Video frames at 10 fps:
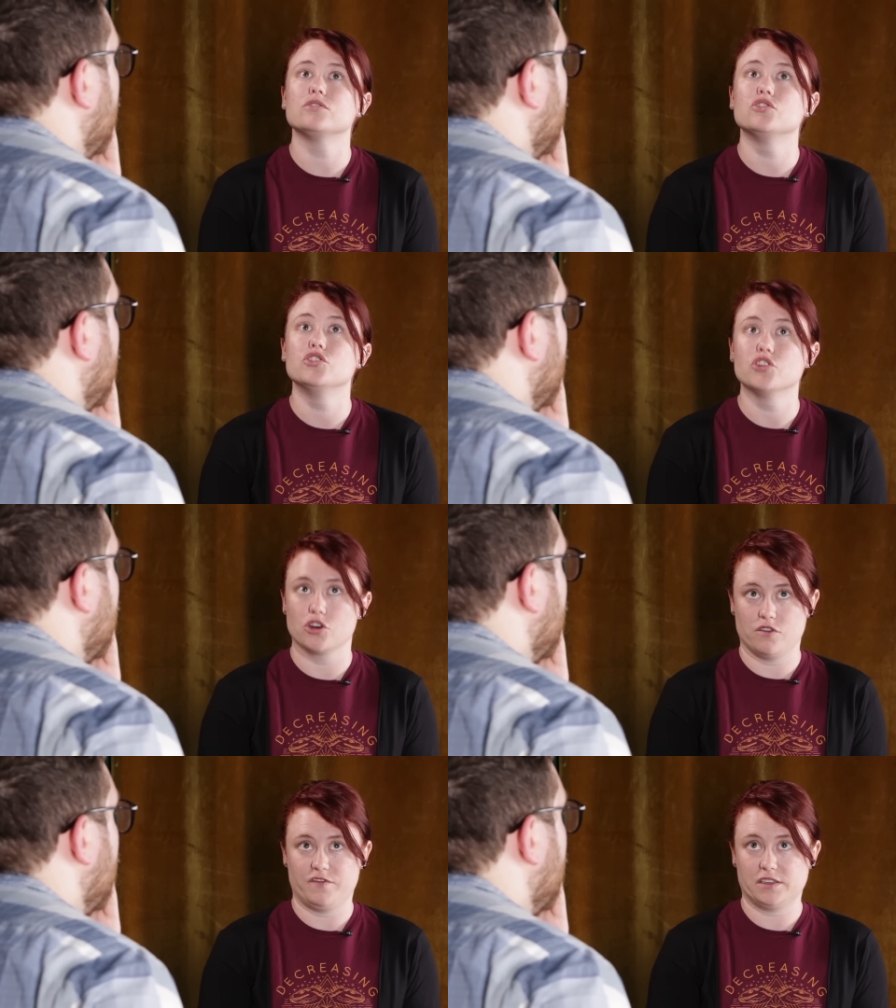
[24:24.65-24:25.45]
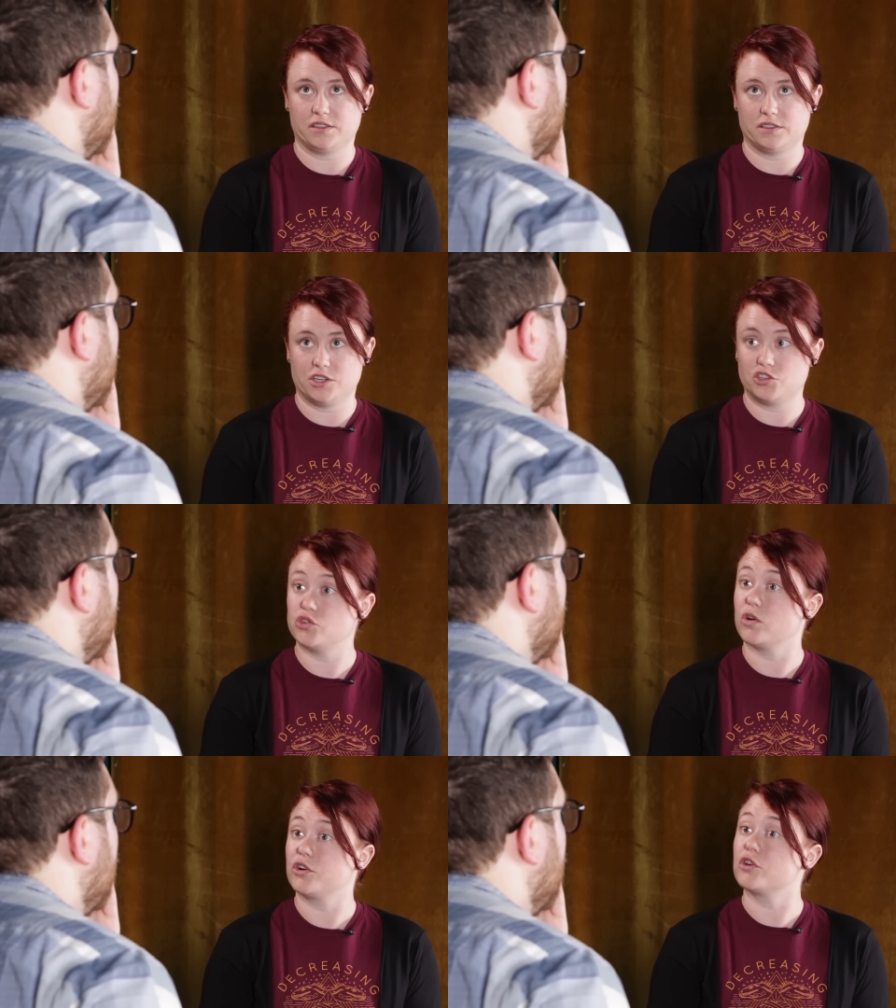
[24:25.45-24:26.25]
nervous
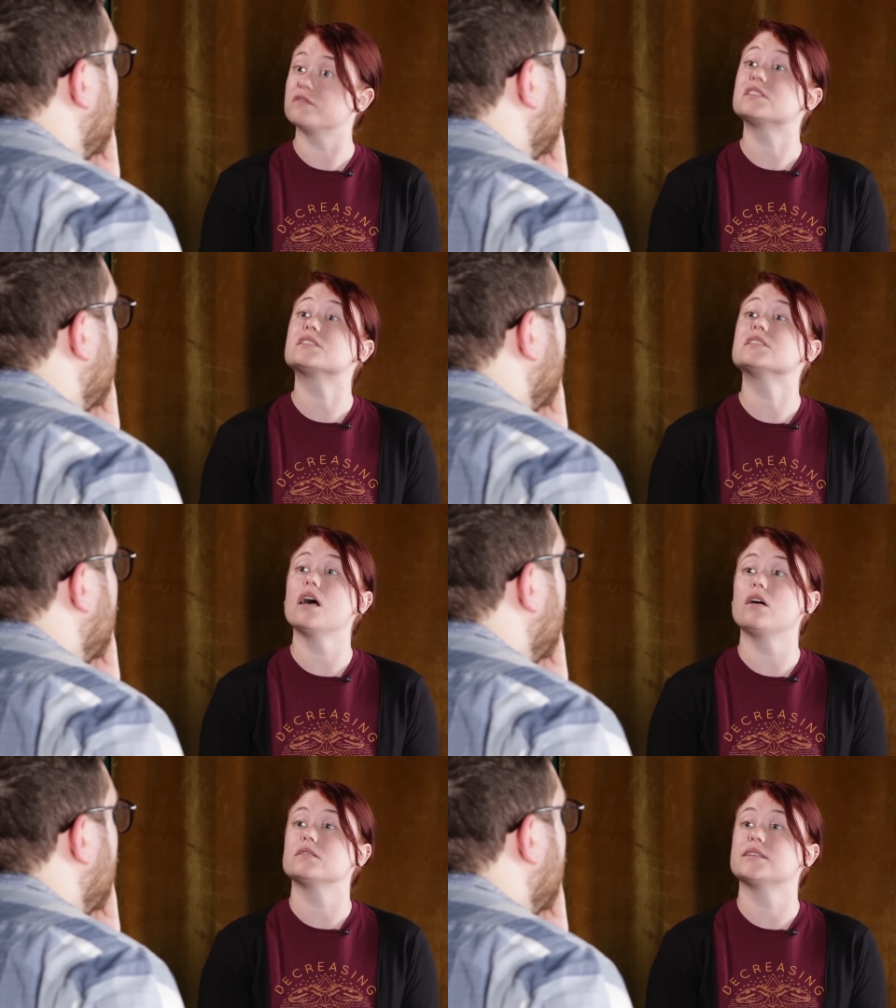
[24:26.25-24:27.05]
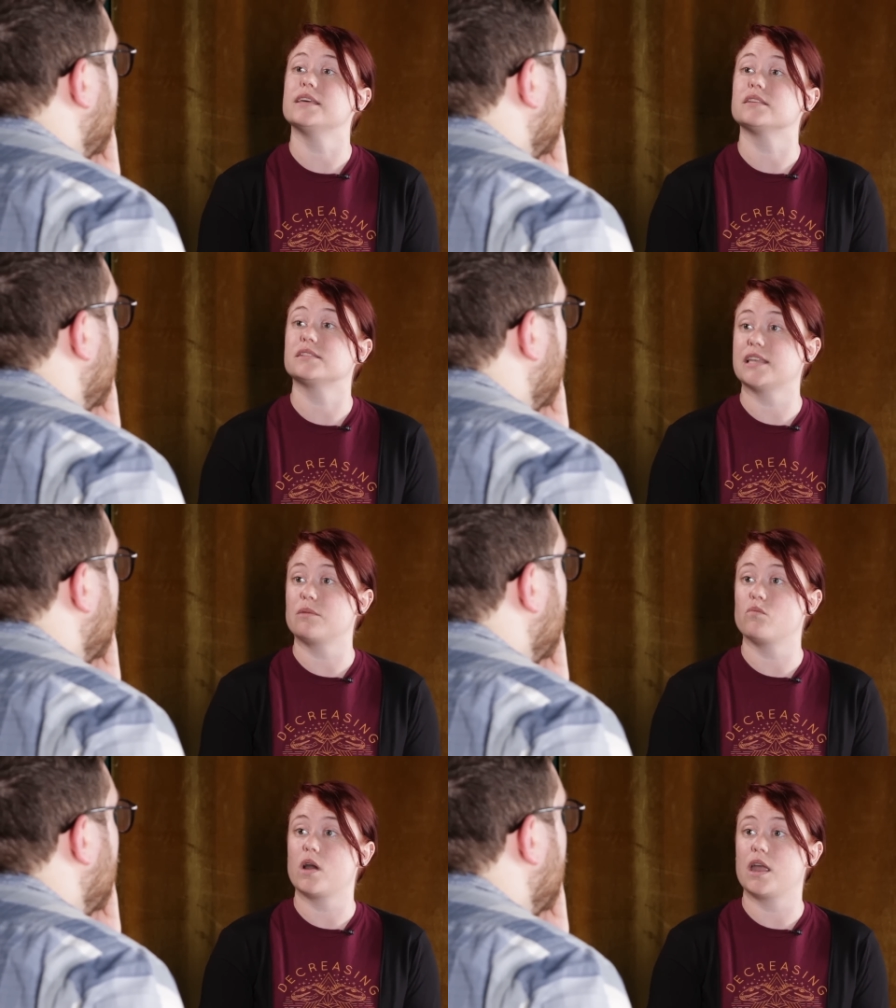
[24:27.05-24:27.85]
tissue or nerve cells in the
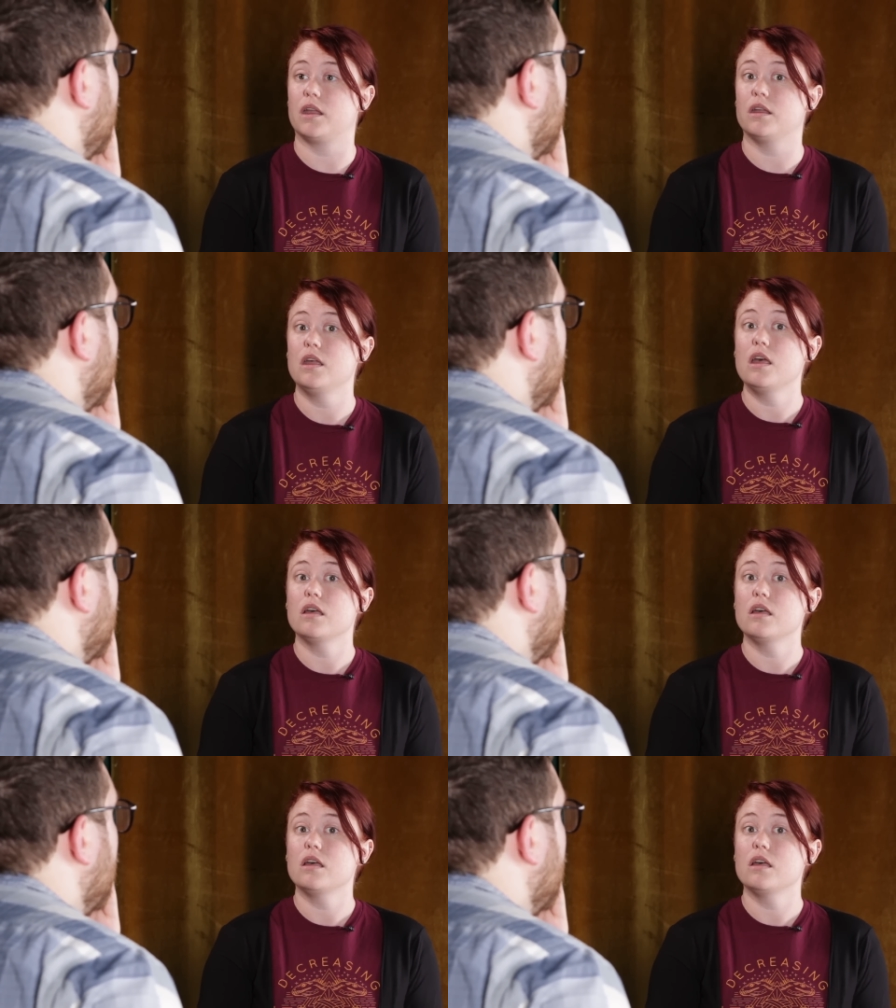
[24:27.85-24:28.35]
same way